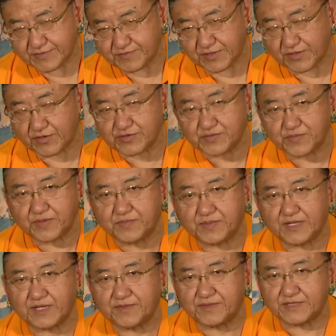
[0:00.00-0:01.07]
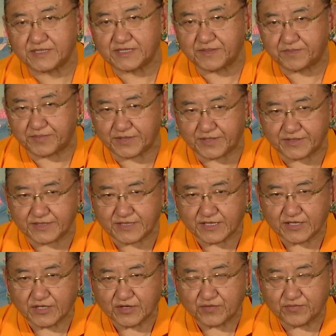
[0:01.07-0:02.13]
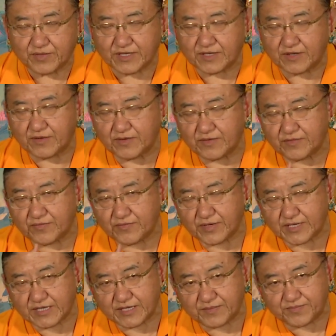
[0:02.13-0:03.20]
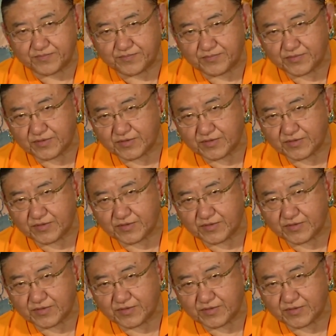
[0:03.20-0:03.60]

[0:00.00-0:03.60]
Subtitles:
Because we believe in rebirth, we keep